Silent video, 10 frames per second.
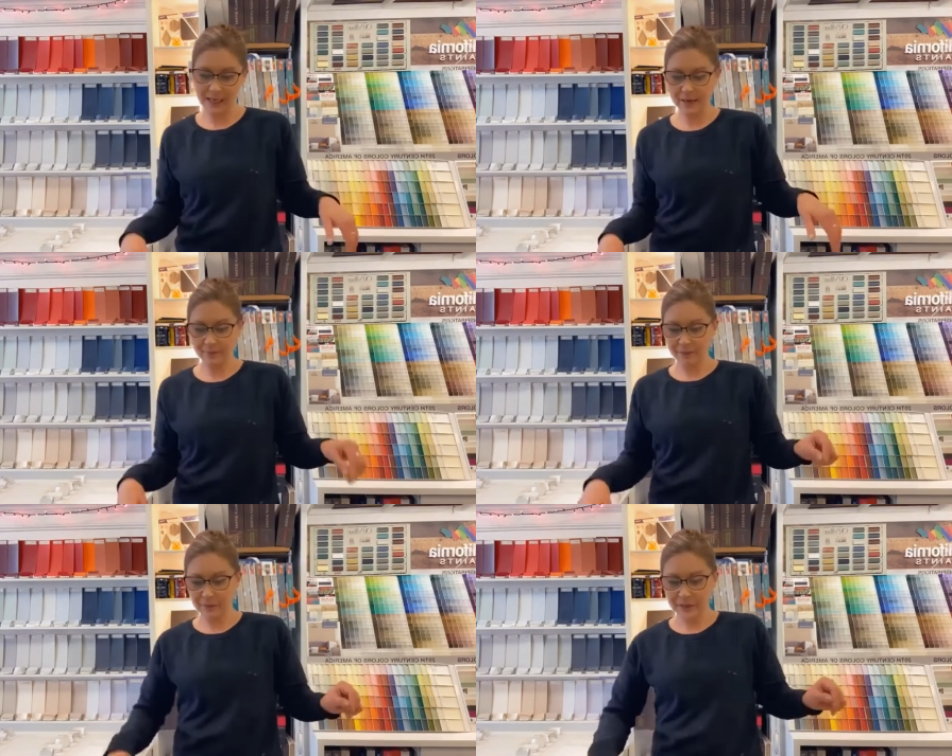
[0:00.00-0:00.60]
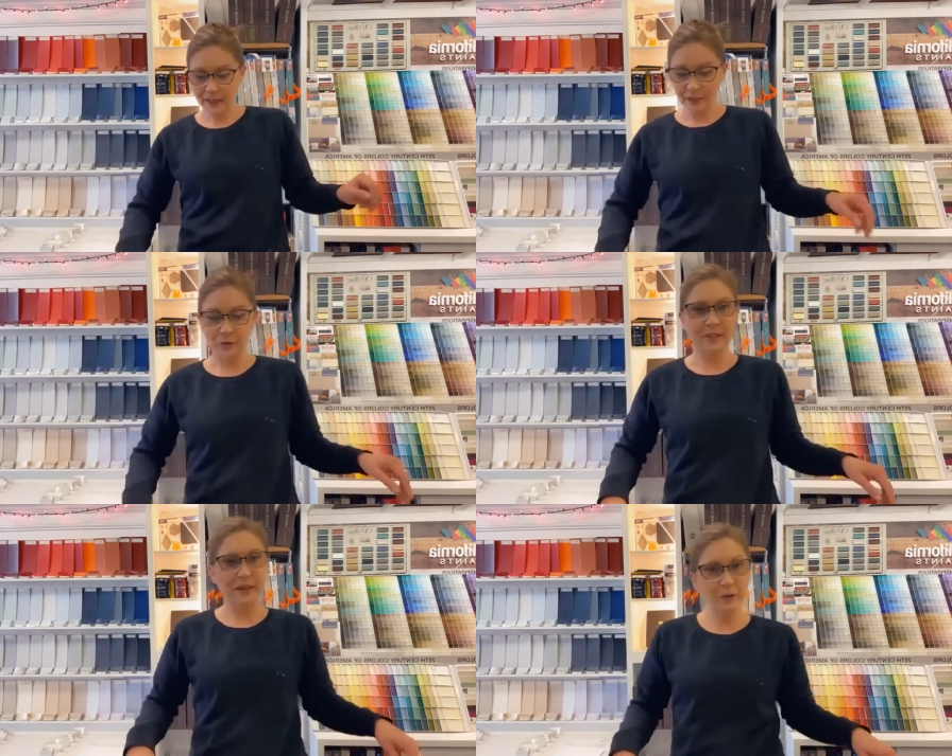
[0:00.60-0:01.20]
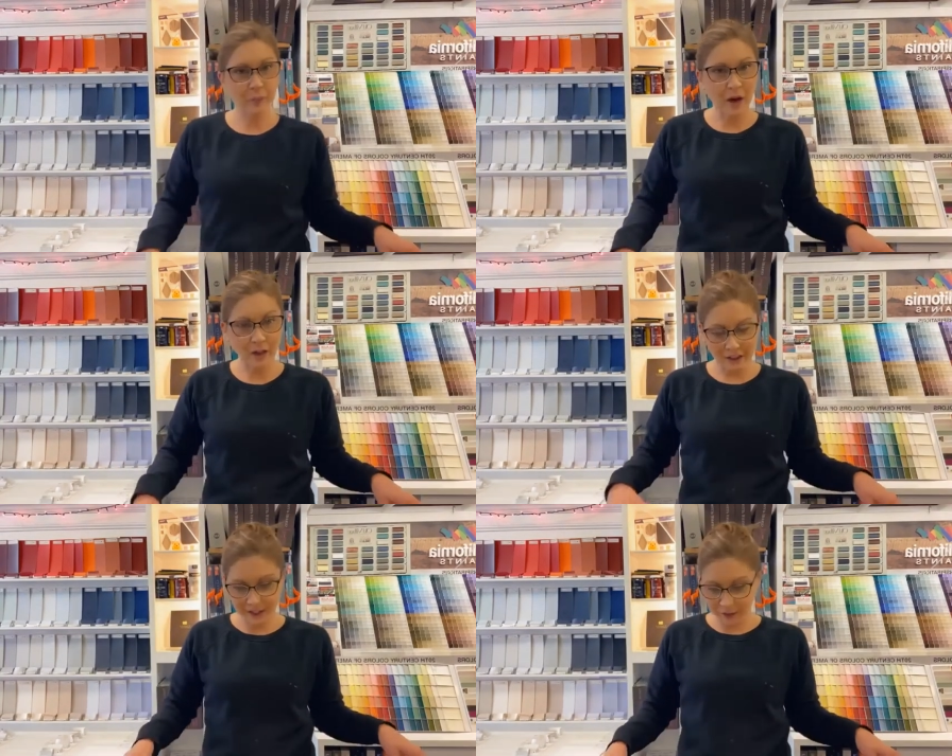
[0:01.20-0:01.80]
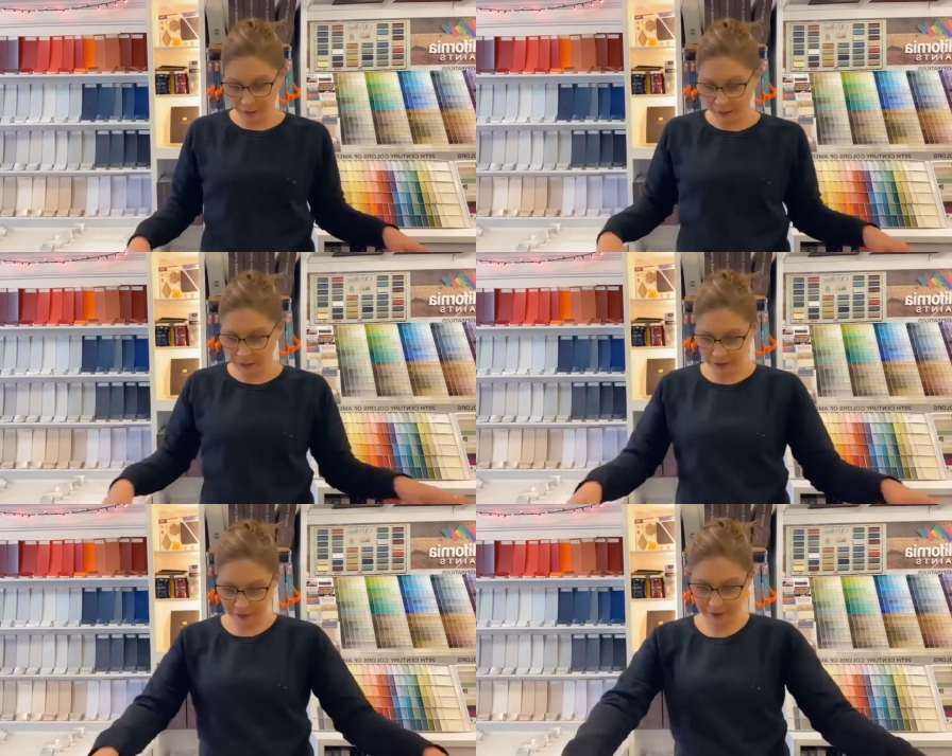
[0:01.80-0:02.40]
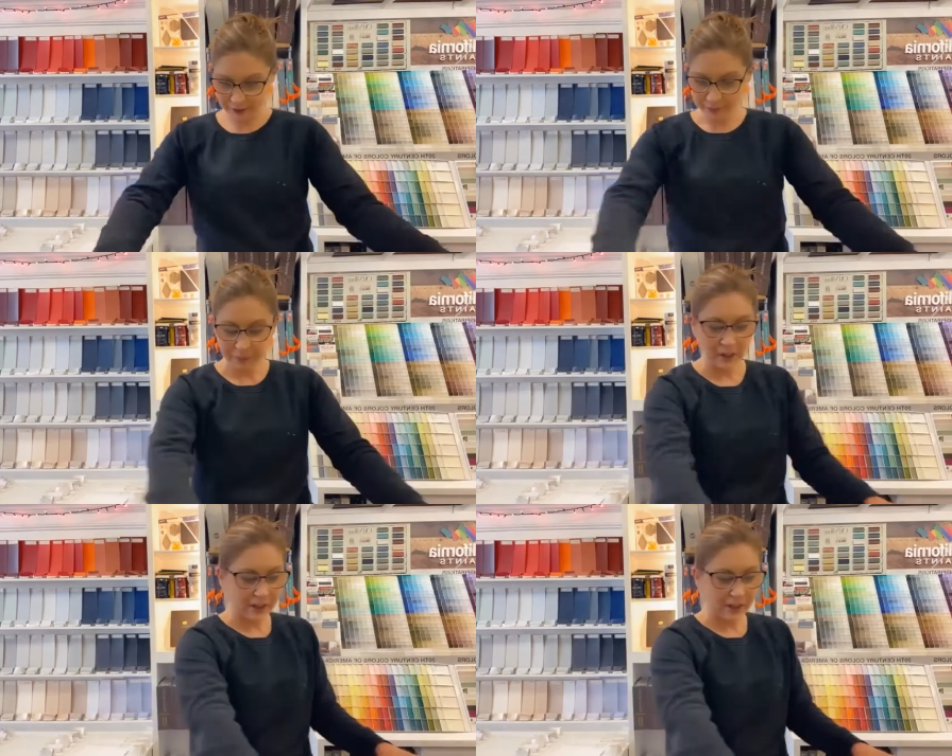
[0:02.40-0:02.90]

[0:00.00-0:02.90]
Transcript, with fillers: It is recycled polyester material.